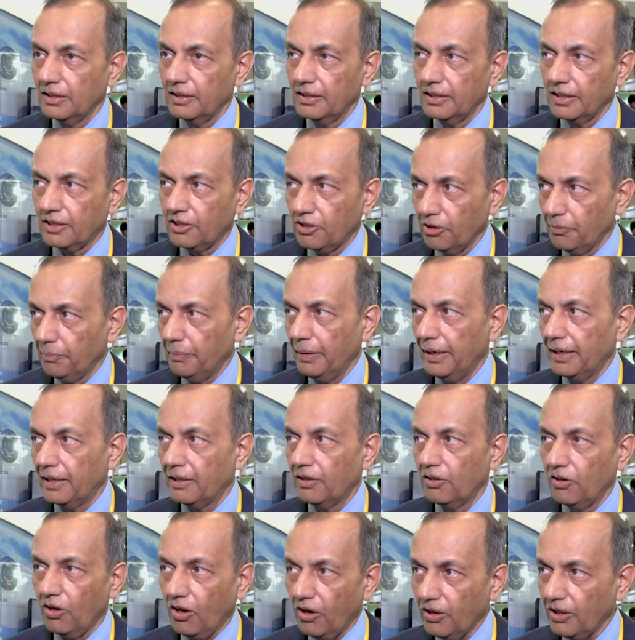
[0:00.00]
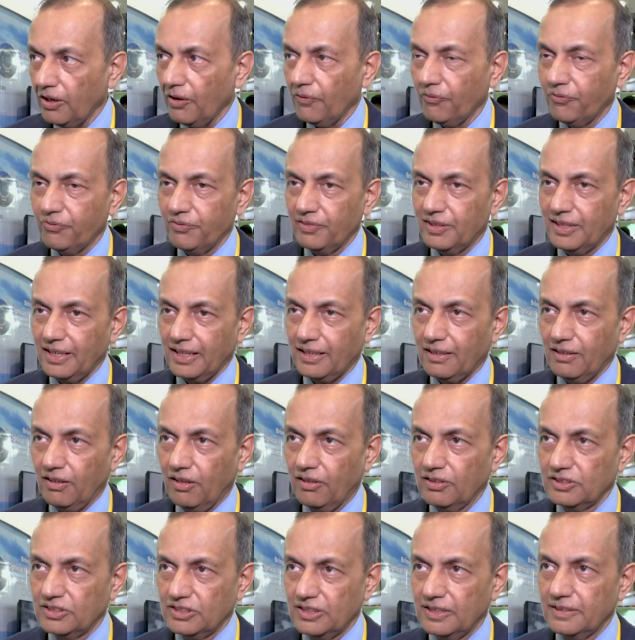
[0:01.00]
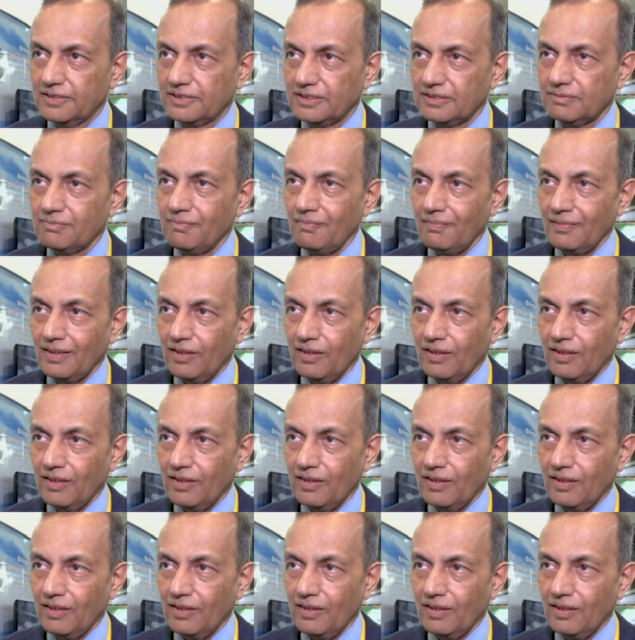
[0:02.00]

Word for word: equipment, lot of technologies